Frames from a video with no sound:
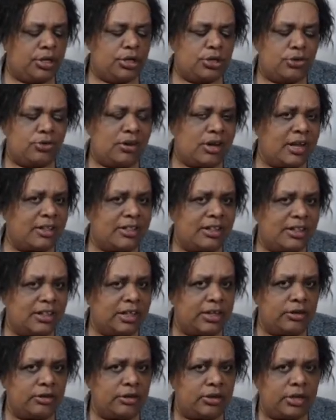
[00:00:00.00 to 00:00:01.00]
You're not the
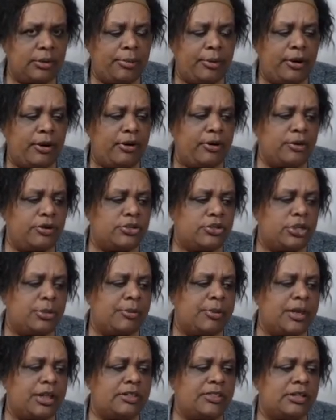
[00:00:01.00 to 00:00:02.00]
leader in the
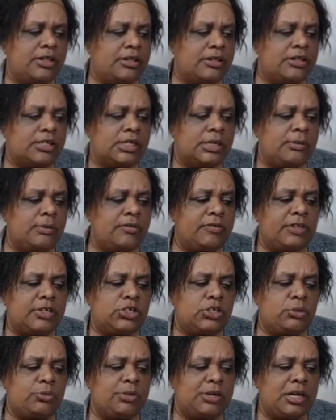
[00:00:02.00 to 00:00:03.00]
partnership, and I think there's some of
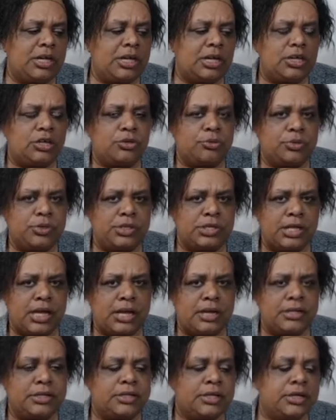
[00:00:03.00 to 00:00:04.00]
this you're beginning to
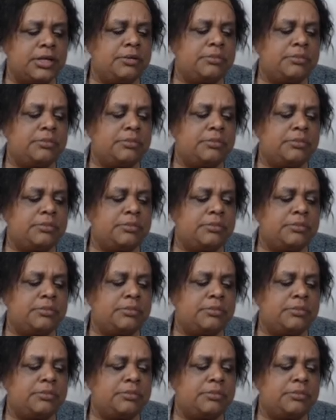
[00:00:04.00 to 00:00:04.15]
resent